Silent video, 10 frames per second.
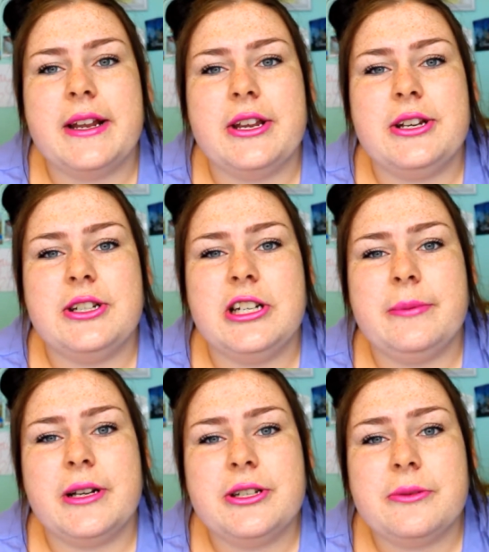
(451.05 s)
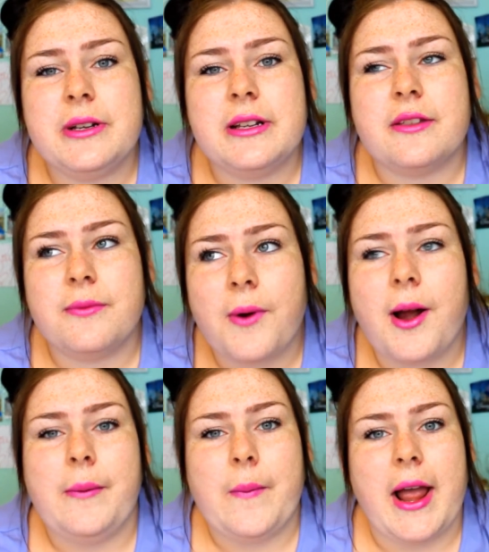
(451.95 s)
a YouTuber, do it the
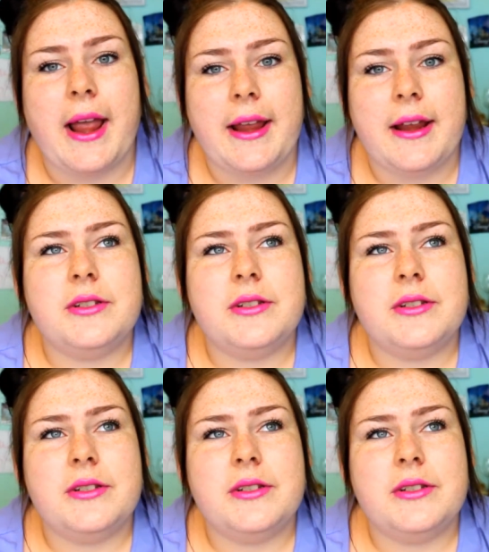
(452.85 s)
right way.